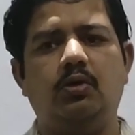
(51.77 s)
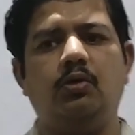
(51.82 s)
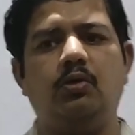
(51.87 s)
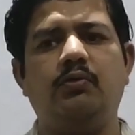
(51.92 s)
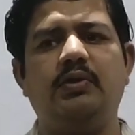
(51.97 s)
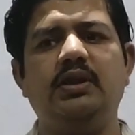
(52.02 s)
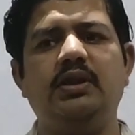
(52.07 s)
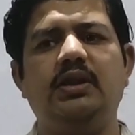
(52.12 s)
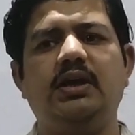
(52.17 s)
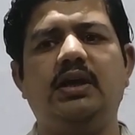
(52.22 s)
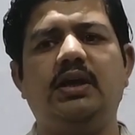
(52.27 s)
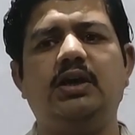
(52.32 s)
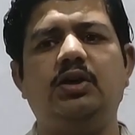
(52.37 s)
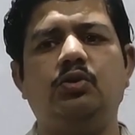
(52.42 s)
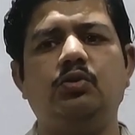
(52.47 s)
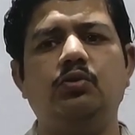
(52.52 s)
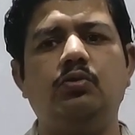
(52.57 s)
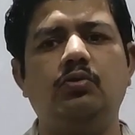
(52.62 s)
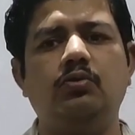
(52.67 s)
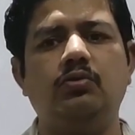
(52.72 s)
or when they
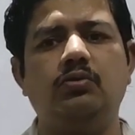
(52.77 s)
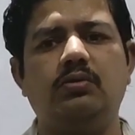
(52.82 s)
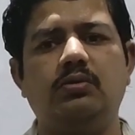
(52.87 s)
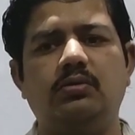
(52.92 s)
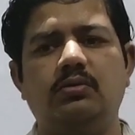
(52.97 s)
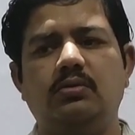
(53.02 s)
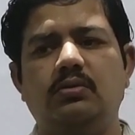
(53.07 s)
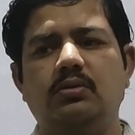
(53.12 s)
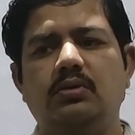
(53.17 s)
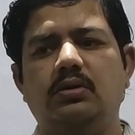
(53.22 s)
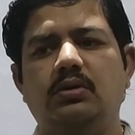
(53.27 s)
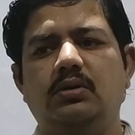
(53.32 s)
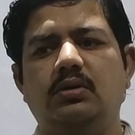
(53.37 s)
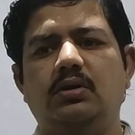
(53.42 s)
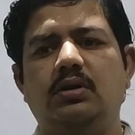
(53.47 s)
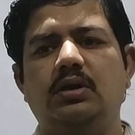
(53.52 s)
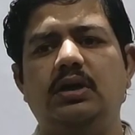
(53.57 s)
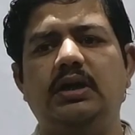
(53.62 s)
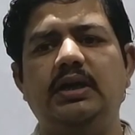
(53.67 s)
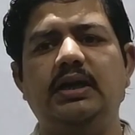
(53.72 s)
are to
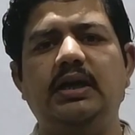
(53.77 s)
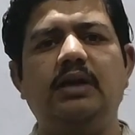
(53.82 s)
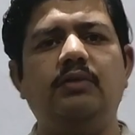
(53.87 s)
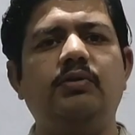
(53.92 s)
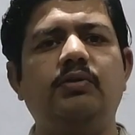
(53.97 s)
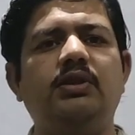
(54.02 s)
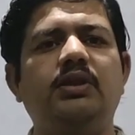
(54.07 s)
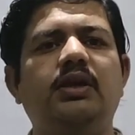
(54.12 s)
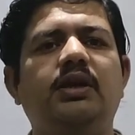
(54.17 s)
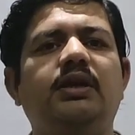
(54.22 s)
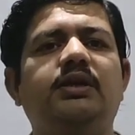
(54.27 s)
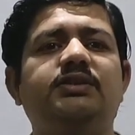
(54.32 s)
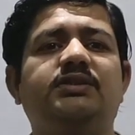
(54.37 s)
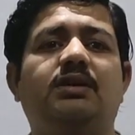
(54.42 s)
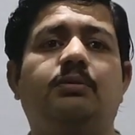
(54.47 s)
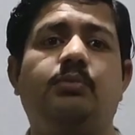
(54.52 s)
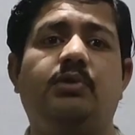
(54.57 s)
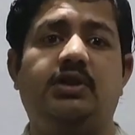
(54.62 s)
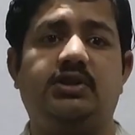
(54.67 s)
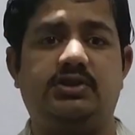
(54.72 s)
deal with their
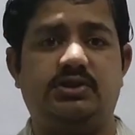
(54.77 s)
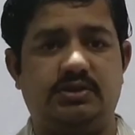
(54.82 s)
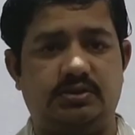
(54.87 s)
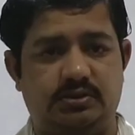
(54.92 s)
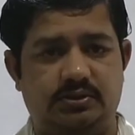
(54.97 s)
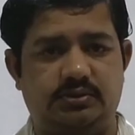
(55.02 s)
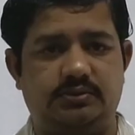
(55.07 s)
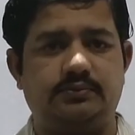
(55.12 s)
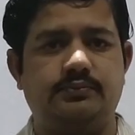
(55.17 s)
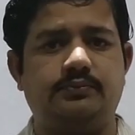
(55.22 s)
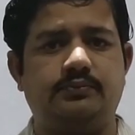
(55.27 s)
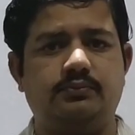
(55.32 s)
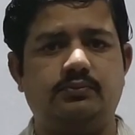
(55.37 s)
examinations.